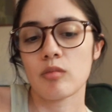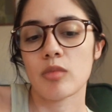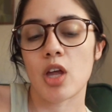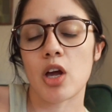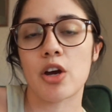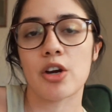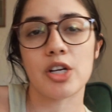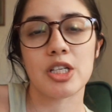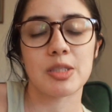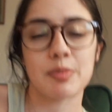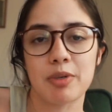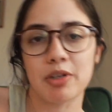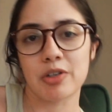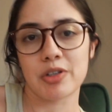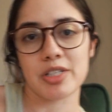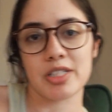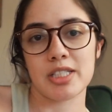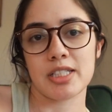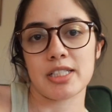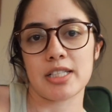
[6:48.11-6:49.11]
our
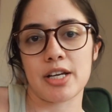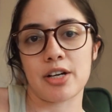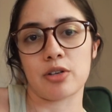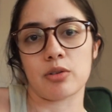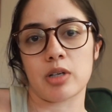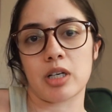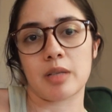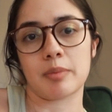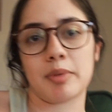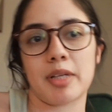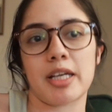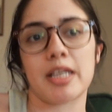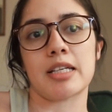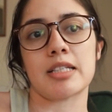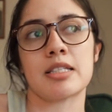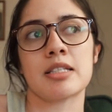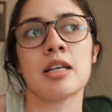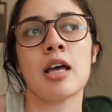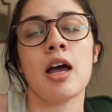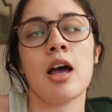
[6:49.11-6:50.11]
experiences at our
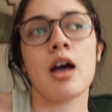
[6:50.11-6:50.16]
workplace,